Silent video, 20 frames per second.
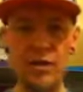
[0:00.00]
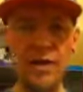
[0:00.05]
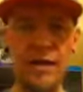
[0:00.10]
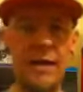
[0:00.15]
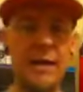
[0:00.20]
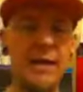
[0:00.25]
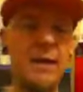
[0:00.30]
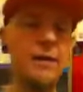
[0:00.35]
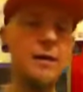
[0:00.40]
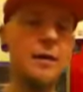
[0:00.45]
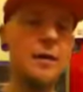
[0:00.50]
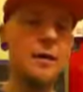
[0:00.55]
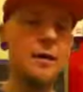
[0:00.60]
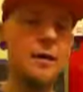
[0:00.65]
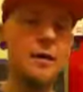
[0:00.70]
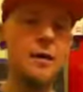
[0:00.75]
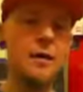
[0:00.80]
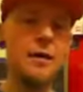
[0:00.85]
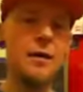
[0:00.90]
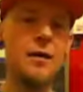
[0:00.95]
about it,
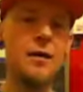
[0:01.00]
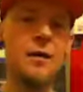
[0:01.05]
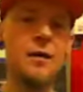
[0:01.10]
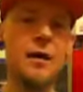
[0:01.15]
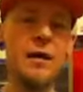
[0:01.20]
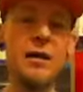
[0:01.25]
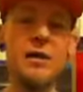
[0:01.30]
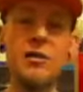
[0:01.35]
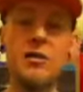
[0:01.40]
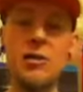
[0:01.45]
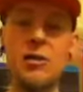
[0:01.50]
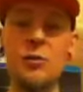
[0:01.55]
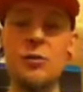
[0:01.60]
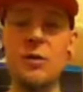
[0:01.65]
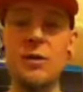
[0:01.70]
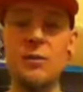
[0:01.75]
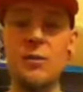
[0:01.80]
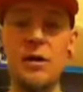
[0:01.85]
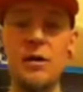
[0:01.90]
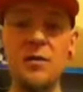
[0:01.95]
and it turned up
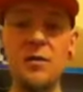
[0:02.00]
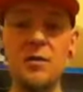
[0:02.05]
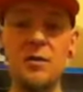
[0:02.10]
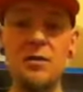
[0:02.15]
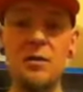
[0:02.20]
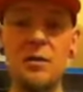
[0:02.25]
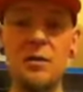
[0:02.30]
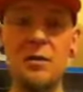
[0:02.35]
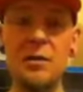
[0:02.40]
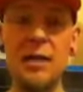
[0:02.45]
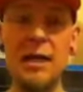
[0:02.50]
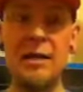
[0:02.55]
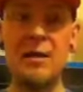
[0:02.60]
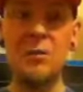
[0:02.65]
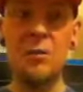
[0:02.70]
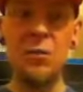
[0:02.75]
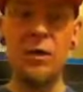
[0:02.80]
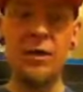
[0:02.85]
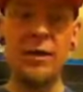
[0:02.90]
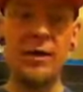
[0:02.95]
in the post
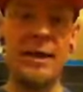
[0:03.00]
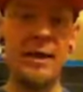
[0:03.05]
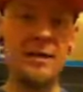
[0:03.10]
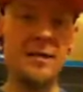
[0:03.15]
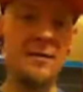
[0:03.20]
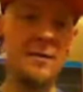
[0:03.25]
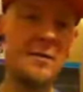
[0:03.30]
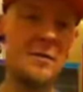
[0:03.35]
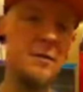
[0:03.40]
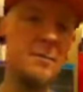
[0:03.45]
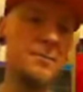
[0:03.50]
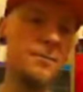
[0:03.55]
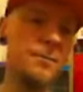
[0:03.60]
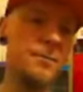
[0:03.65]
last weekend,